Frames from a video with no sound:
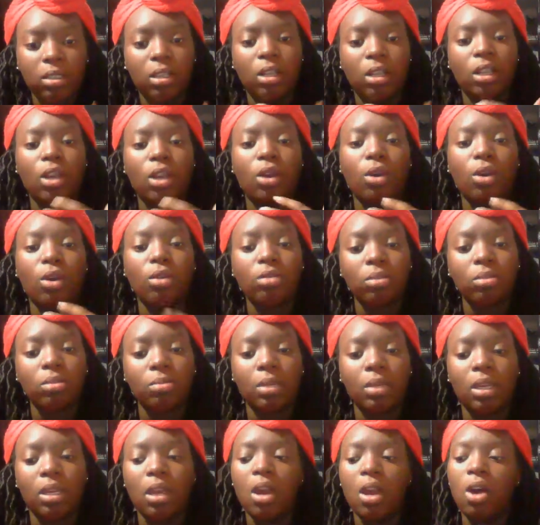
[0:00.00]
and it hurts
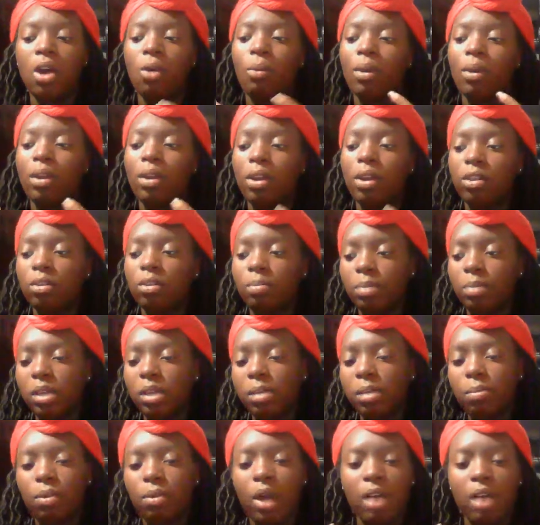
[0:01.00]
me when other
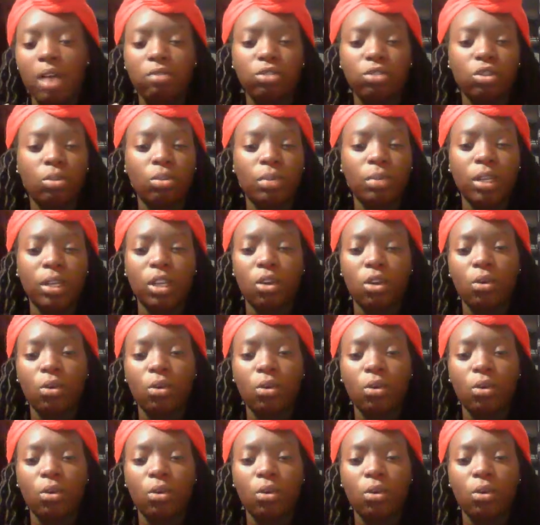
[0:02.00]
people have so many